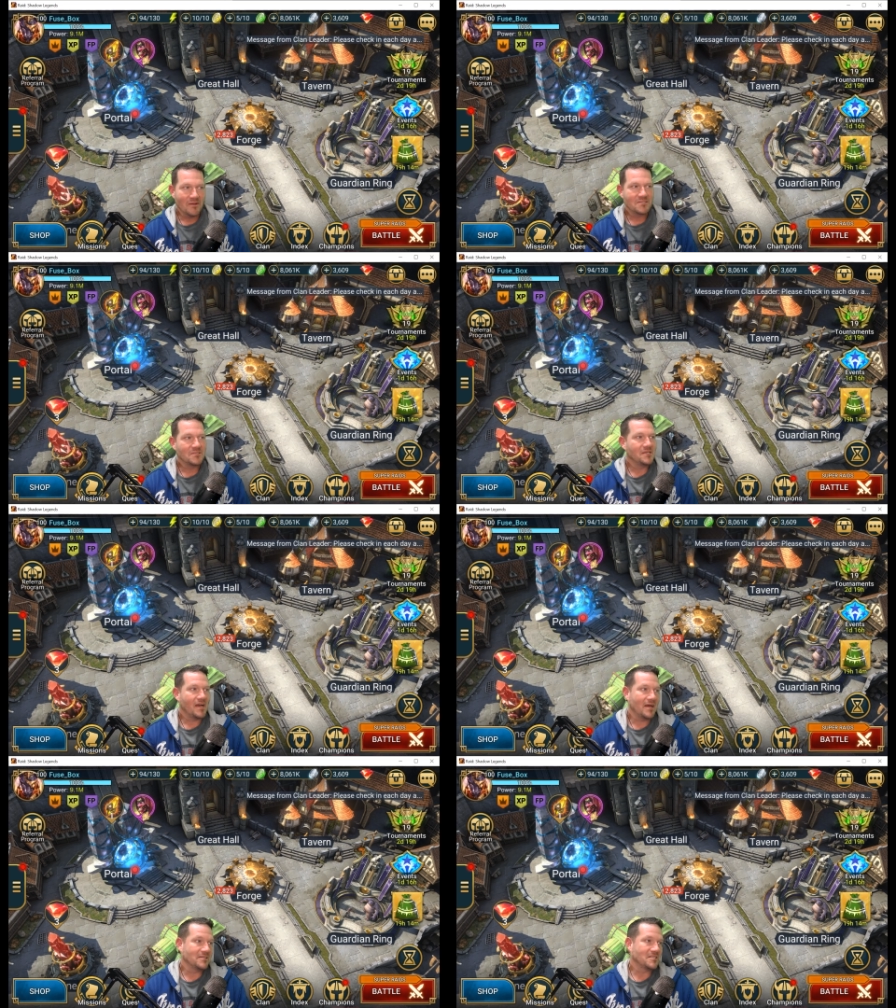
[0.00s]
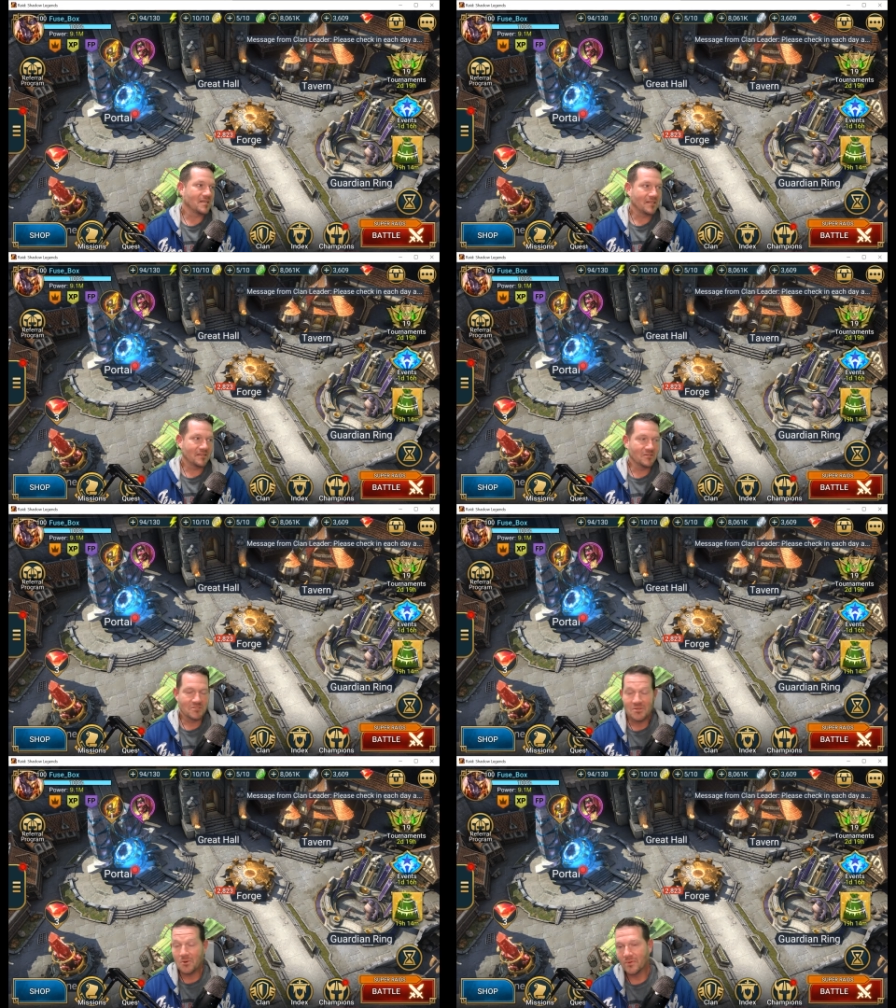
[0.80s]
Honestly, I just think
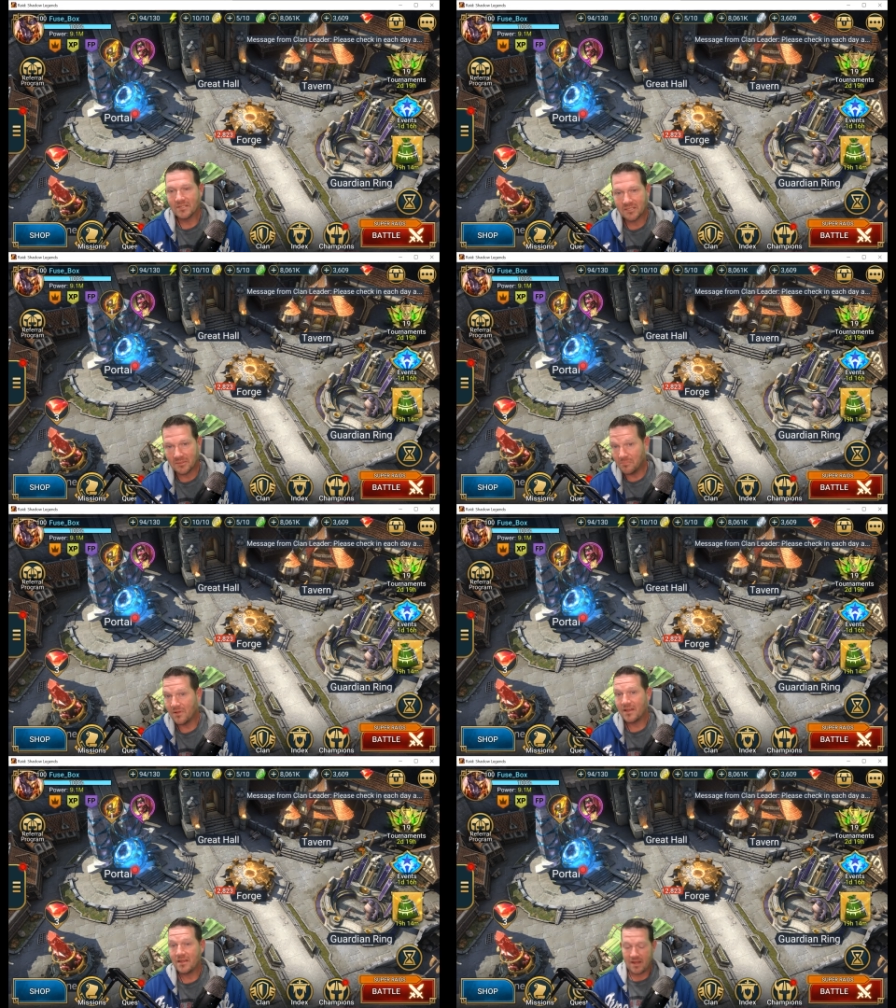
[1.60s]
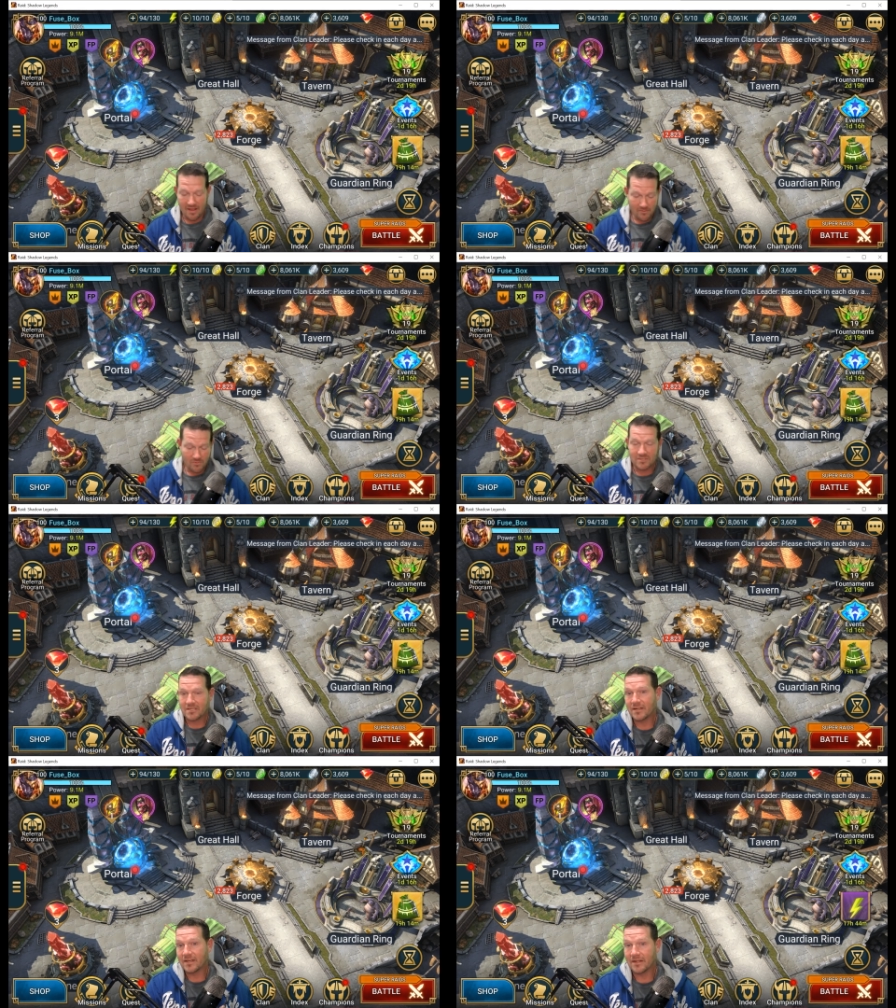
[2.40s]
there's no reason to complain.
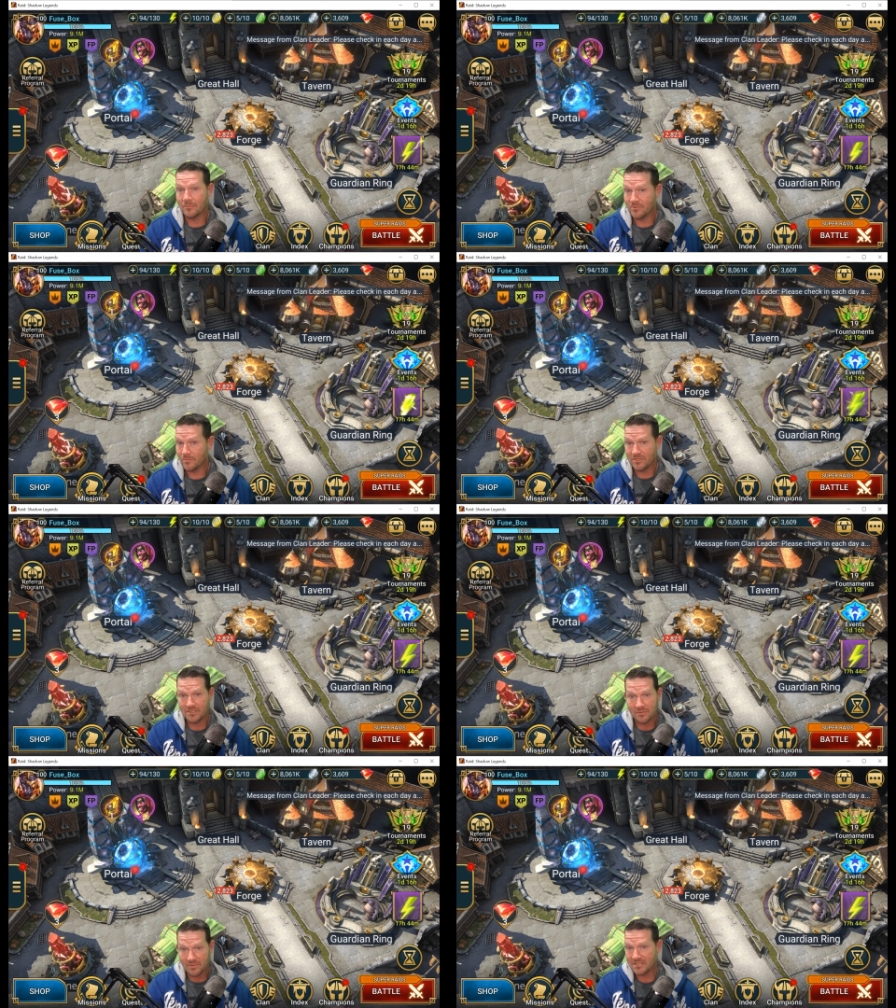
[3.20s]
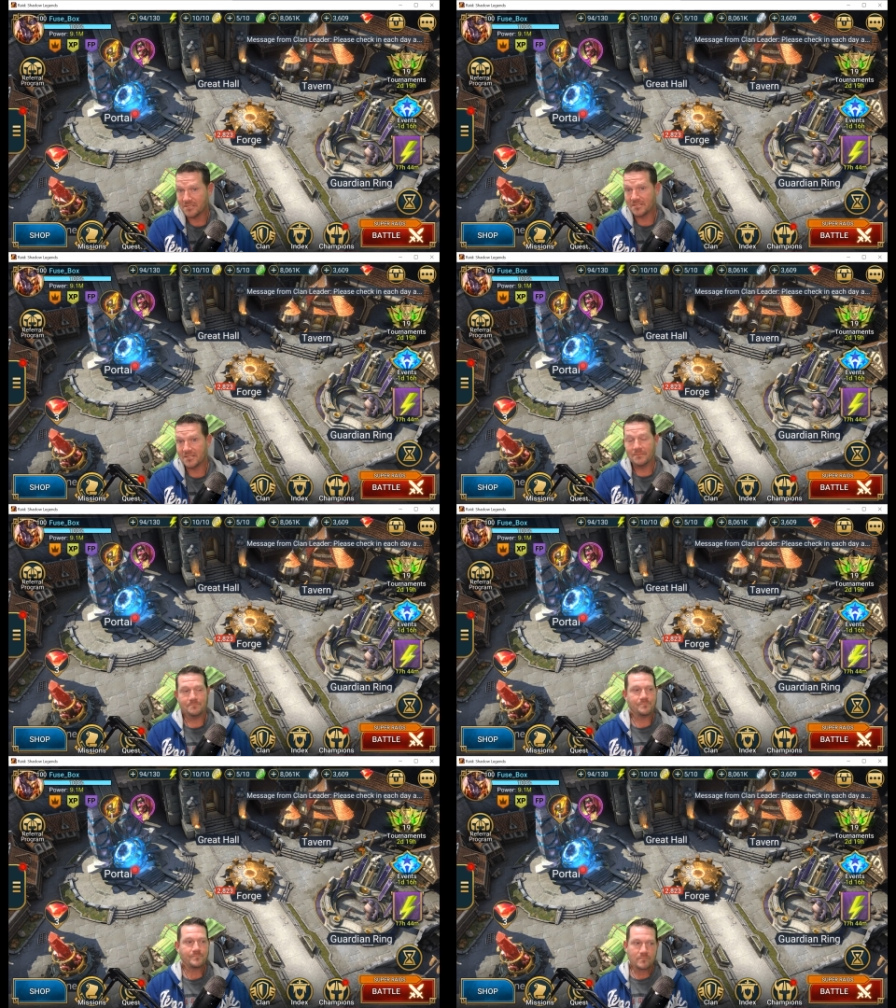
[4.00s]
Everyone's going to get a regeneration
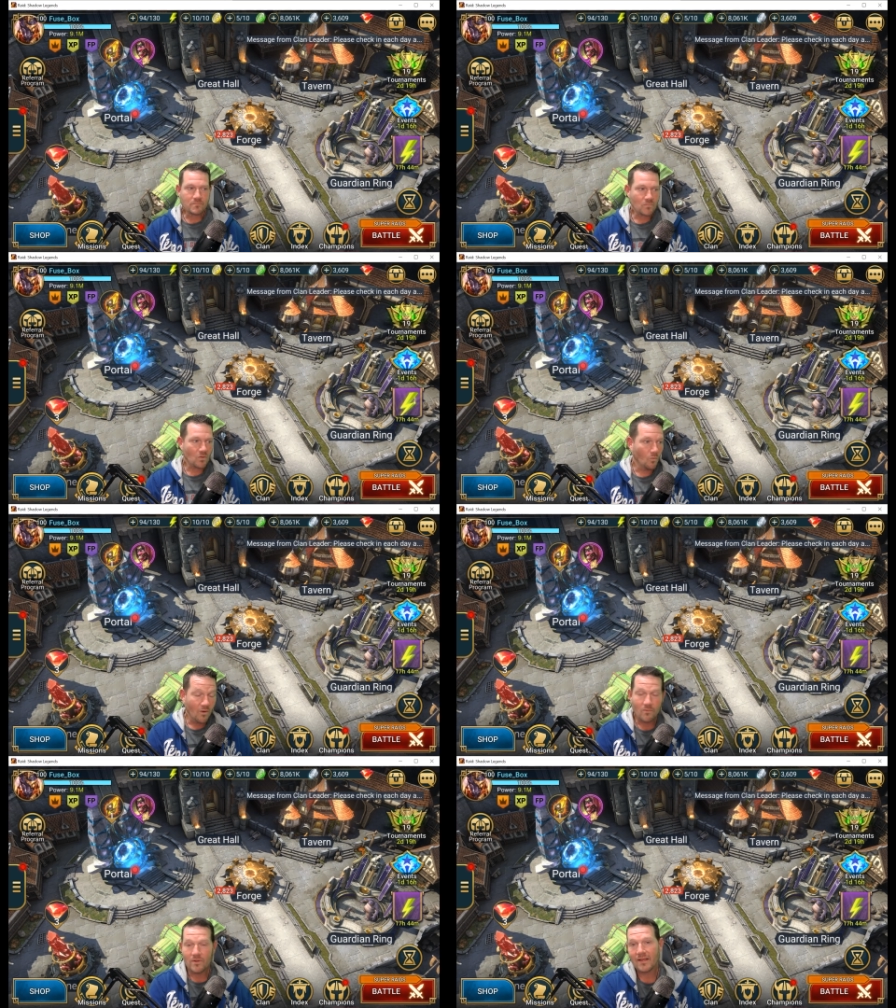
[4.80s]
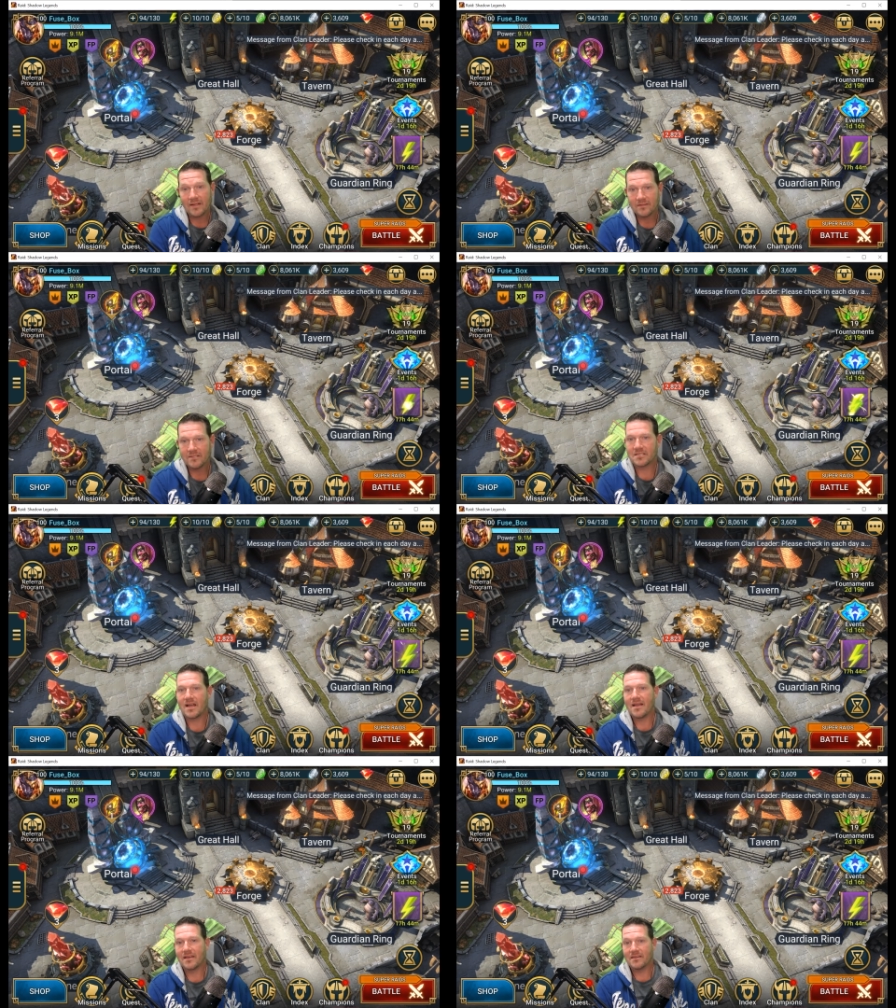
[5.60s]
set. What would I gear
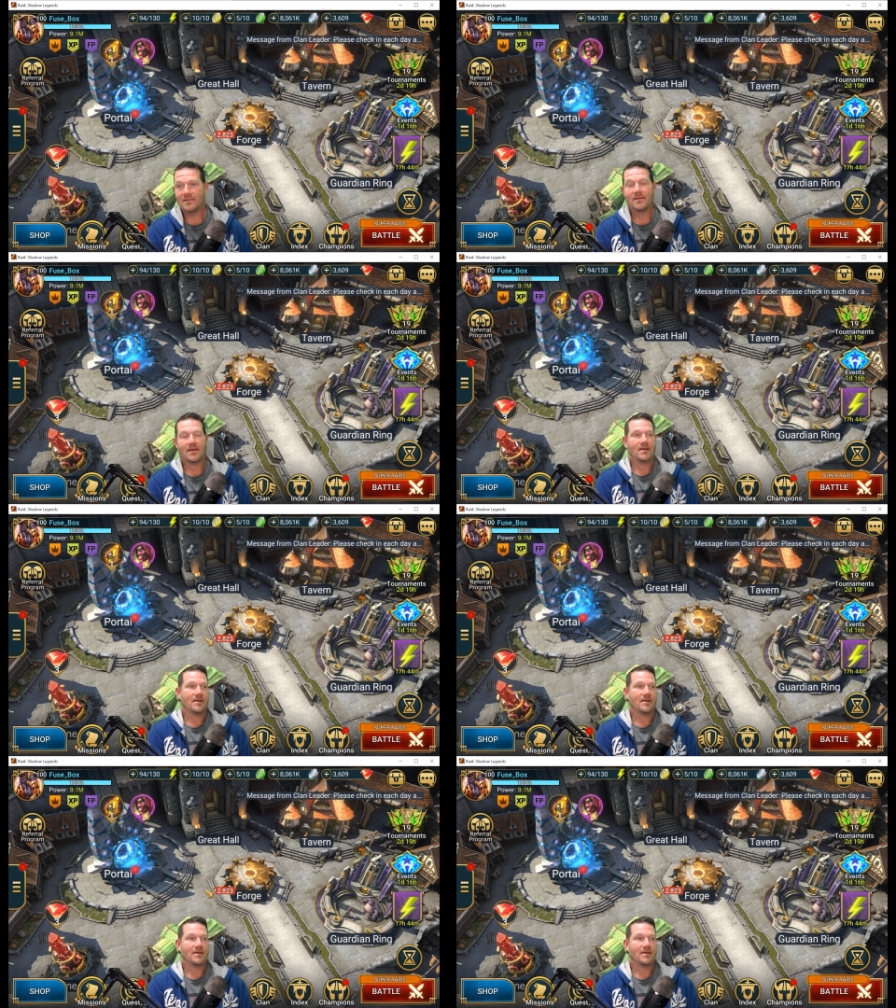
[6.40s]
this guy in?